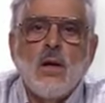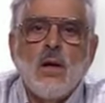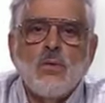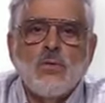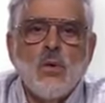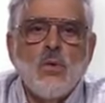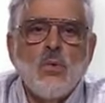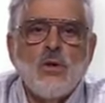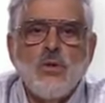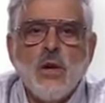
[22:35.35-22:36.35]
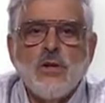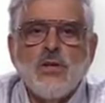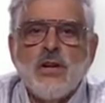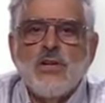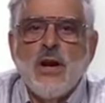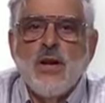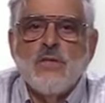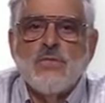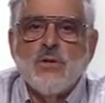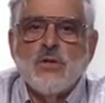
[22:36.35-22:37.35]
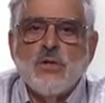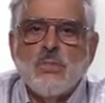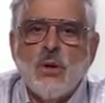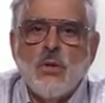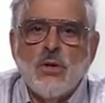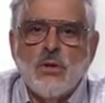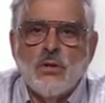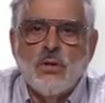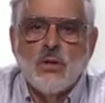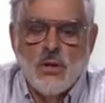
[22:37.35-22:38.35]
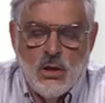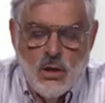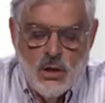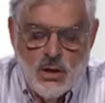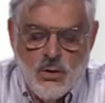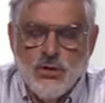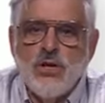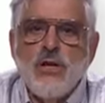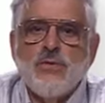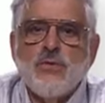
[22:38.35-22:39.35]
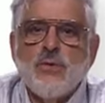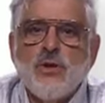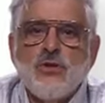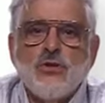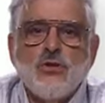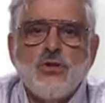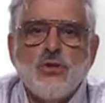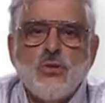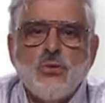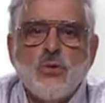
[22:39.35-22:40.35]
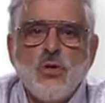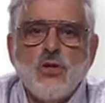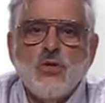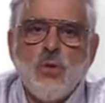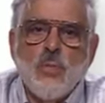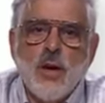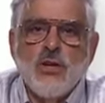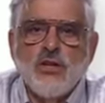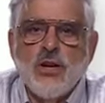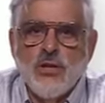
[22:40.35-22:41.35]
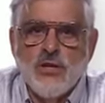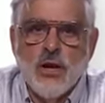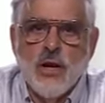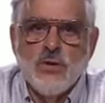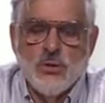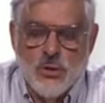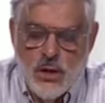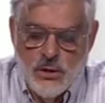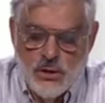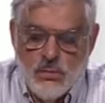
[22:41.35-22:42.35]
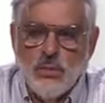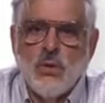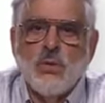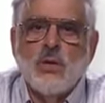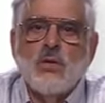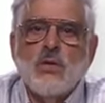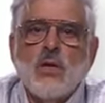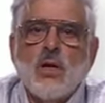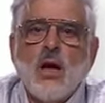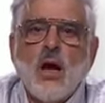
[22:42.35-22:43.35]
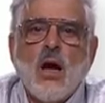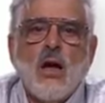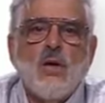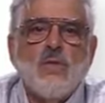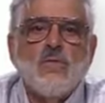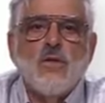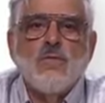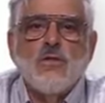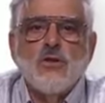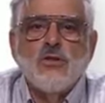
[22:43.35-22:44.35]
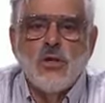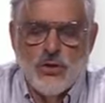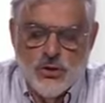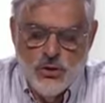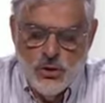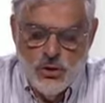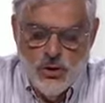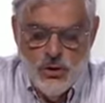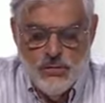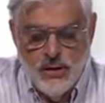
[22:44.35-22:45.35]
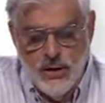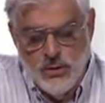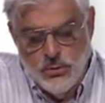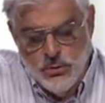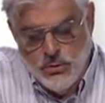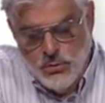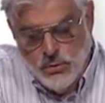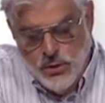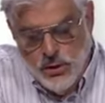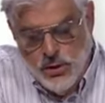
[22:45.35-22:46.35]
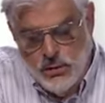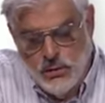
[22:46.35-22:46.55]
So we do not change either first component. Now, g of 3 is 2, so we might change either second component. For the first signature, the current value is 3,